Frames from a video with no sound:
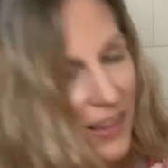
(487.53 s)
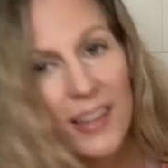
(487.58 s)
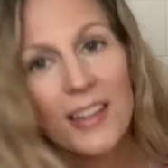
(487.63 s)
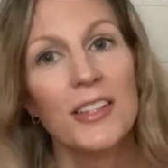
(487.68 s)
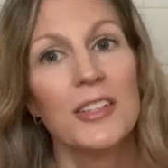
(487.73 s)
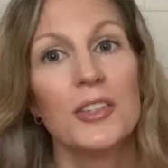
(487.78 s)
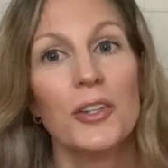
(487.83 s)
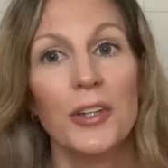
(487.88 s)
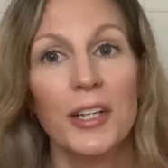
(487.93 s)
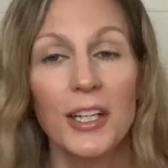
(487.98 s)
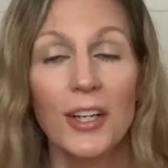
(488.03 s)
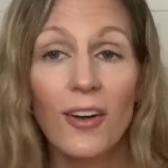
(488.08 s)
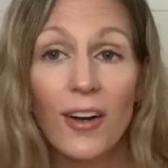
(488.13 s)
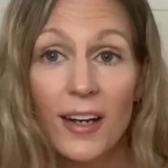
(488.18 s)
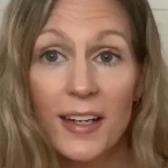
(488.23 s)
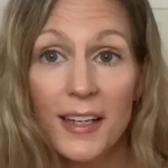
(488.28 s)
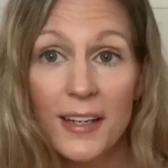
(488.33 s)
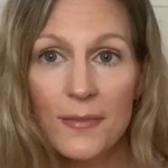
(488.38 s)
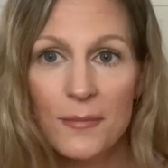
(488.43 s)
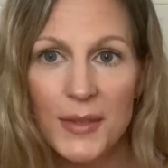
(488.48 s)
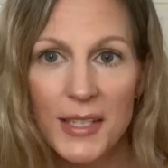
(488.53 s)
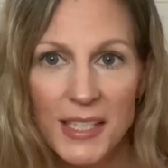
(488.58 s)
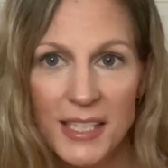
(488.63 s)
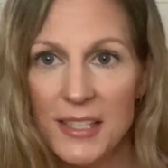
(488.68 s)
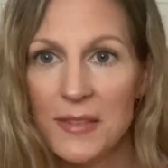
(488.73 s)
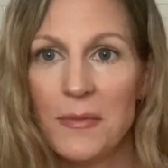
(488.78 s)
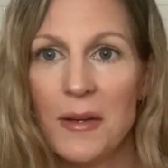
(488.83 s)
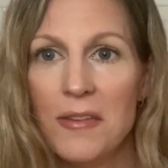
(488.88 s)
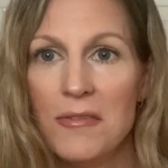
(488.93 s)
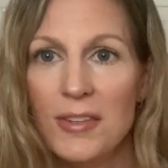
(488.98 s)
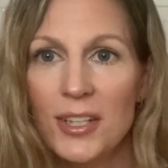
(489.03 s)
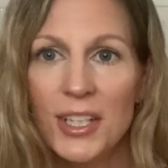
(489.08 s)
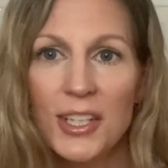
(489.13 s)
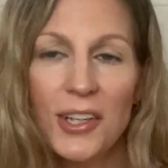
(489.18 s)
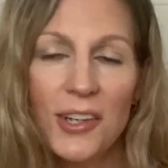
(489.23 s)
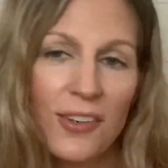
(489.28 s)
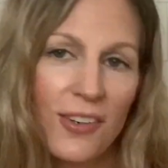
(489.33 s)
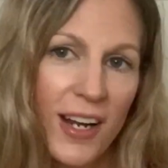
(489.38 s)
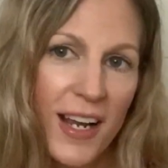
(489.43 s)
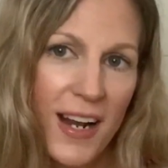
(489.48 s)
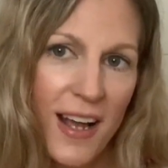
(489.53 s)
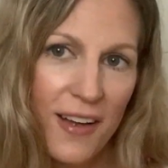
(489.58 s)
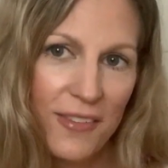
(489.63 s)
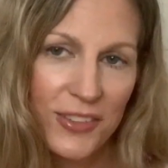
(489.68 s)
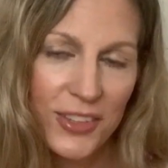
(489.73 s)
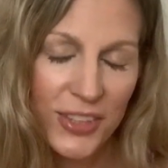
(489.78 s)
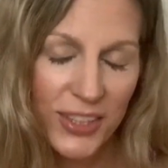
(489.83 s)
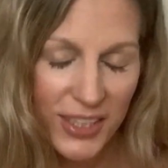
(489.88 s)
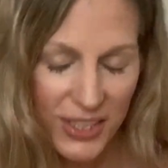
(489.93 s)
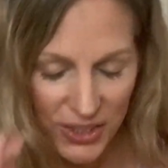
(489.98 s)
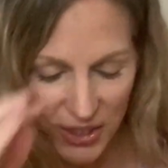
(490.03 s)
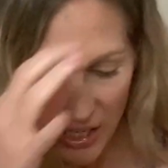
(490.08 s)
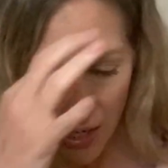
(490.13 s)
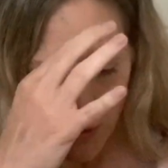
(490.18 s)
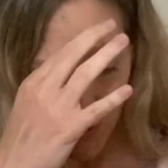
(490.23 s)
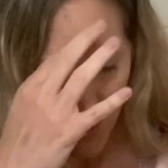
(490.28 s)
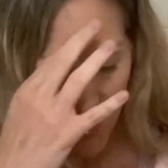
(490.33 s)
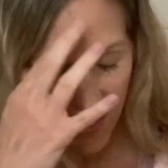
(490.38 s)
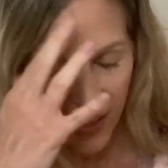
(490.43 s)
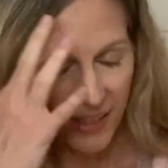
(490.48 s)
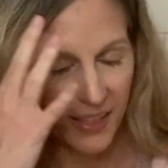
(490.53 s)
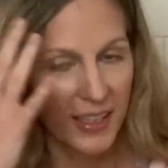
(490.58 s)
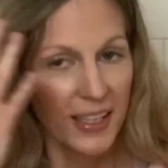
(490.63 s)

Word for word: So here I am making my video right after a shower.